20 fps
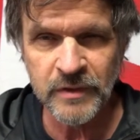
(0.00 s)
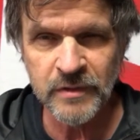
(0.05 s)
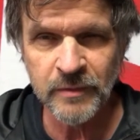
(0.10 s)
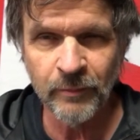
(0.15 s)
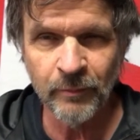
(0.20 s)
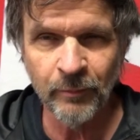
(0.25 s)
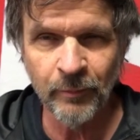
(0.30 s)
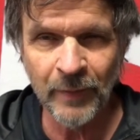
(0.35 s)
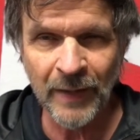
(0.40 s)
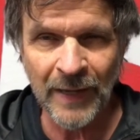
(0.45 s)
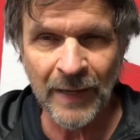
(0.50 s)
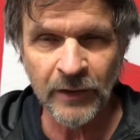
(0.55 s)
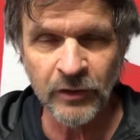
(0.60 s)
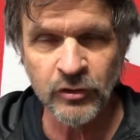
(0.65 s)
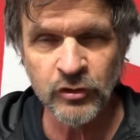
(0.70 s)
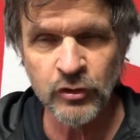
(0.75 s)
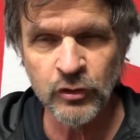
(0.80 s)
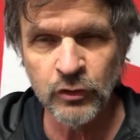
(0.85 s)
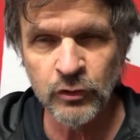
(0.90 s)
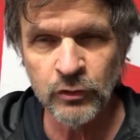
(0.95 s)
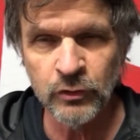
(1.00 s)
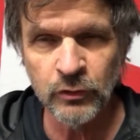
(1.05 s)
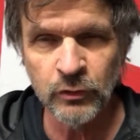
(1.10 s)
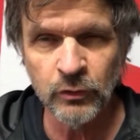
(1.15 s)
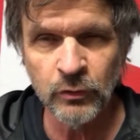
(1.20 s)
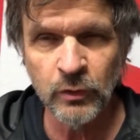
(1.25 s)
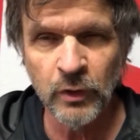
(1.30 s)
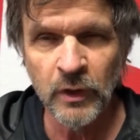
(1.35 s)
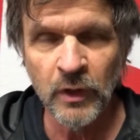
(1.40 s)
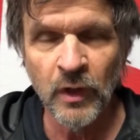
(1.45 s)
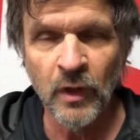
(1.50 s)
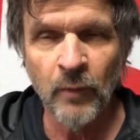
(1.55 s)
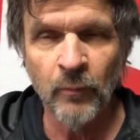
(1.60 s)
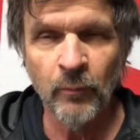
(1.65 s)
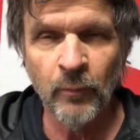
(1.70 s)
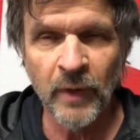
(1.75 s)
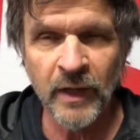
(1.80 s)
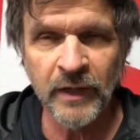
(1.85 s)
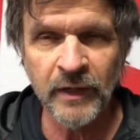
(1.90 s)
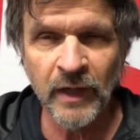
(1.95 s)
back to you
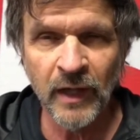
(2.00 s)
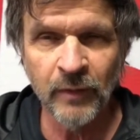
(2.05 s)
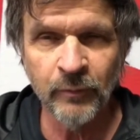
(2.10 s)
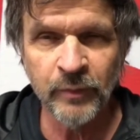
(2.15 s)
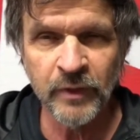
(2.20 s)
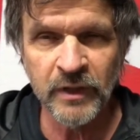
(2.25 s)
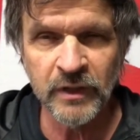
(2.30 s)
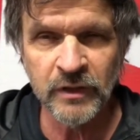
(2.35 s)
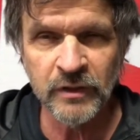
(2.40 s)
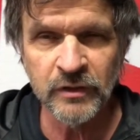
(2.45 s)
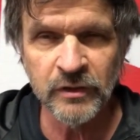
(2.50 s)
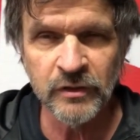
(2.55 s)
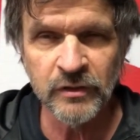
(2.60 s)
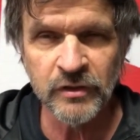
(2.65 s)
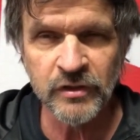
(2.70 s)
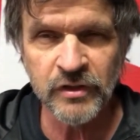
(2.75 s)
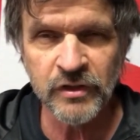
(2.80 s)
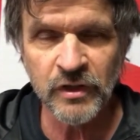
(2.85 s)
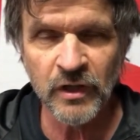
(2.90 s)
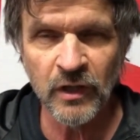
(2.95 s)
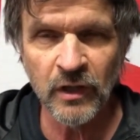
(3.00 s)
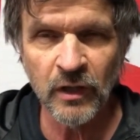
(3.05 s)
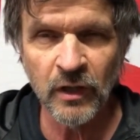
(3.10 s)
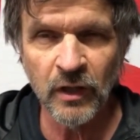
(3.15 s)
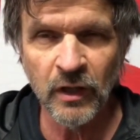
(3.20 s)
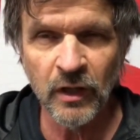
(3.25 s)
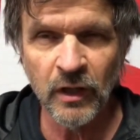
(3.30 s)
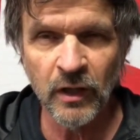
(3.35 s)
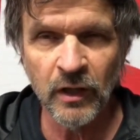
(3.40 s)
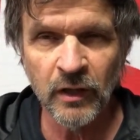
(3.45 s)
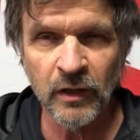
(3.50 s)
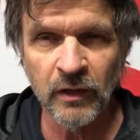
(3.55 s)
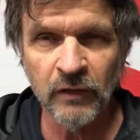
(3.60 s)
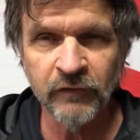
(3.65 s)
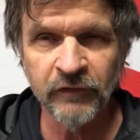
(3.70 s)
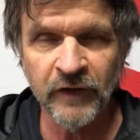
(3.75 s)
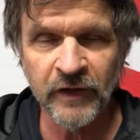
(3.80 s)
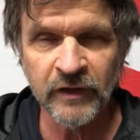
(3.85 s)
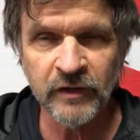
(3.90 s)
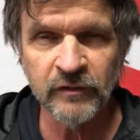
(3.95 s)
may not be as
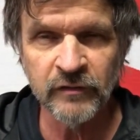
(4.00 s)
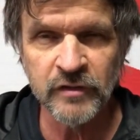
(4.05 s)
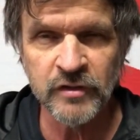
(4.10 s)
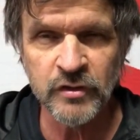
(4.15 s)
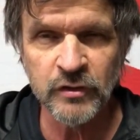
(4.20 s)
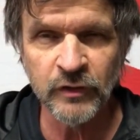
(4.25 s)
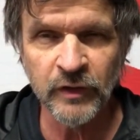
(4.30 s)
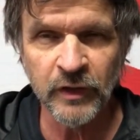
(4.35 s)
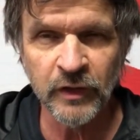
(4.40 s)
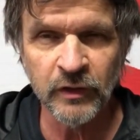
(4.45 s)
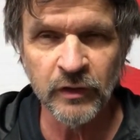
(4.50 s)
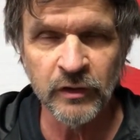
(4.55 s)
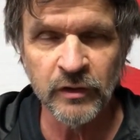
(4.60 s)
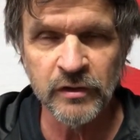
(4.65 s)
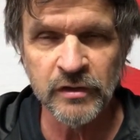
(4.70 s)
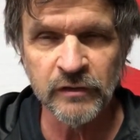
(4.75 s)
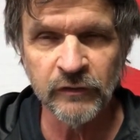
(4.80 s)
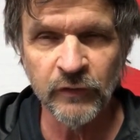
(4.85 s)
effective as you think it is.